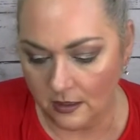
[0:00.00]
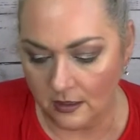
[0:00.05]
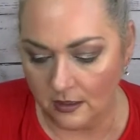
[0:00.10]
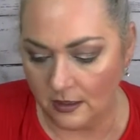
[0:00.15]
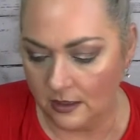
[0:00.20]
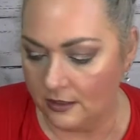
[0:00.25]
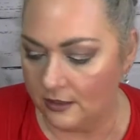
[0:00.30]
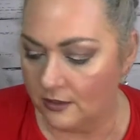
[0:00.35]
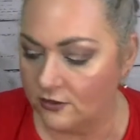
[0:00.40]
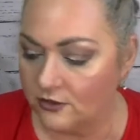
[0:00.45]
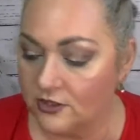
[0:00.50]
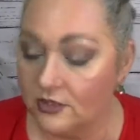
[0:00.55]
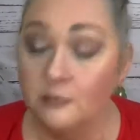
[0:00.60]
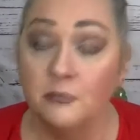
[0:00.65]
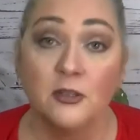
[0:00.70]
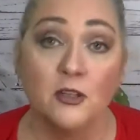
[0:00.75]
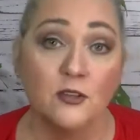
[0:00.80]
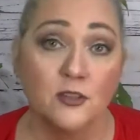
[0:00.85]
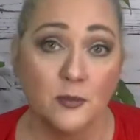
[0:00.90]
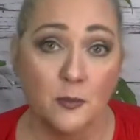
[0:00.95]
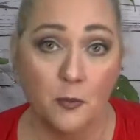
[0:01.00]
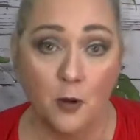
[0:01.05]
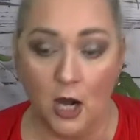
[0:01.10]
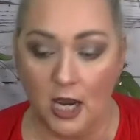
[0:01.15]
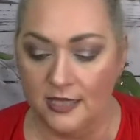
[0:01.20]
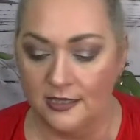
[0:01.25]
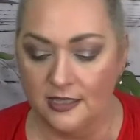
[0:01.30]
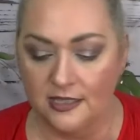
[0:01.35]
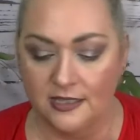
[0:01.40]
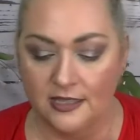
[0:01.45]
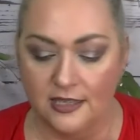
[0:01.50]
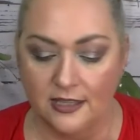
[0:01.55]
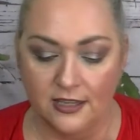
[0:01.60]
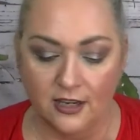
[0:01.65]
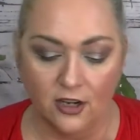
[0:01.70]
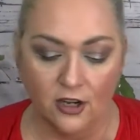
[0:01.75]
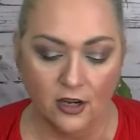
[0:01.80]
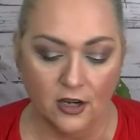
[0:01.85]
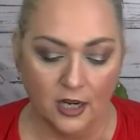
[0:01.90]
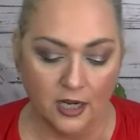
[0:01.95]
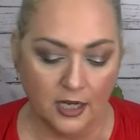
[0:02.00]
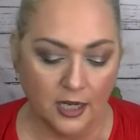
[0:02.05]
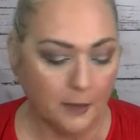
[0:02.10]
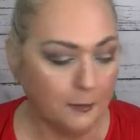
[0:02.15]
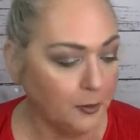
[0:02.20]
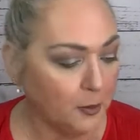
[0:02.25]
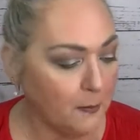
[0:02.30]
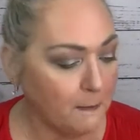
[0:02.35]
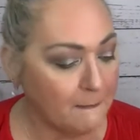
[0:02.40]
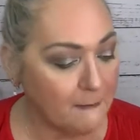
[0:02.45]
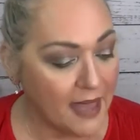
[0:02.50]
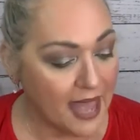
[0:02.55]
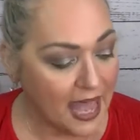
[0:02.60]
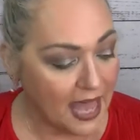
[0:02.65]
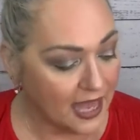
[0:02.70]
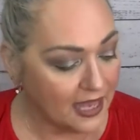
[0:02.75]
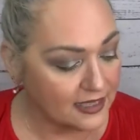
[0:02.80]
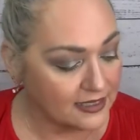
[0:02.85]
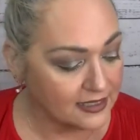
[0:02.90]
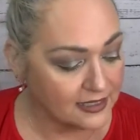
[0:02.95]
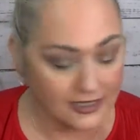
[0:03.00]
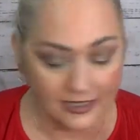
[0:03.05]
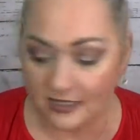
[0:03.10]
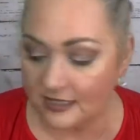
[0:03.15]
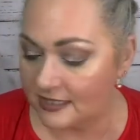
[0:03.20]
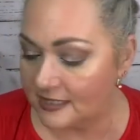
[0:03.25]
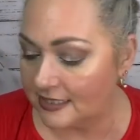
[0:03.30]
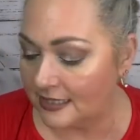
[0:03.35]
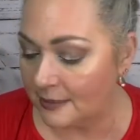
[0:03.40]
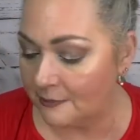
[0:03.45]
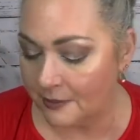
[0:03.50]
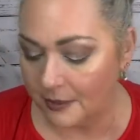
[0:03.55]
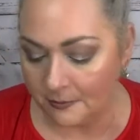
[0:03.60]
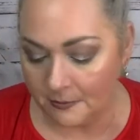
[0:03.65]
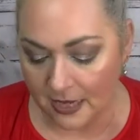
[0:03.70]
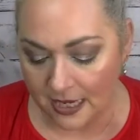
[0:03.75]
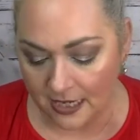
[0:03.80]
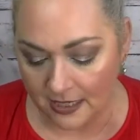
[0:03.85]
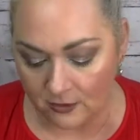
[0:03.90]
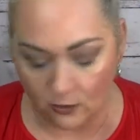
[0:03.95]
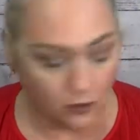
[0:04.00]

And there's some little surprises in there. A couple masks, sleeping mask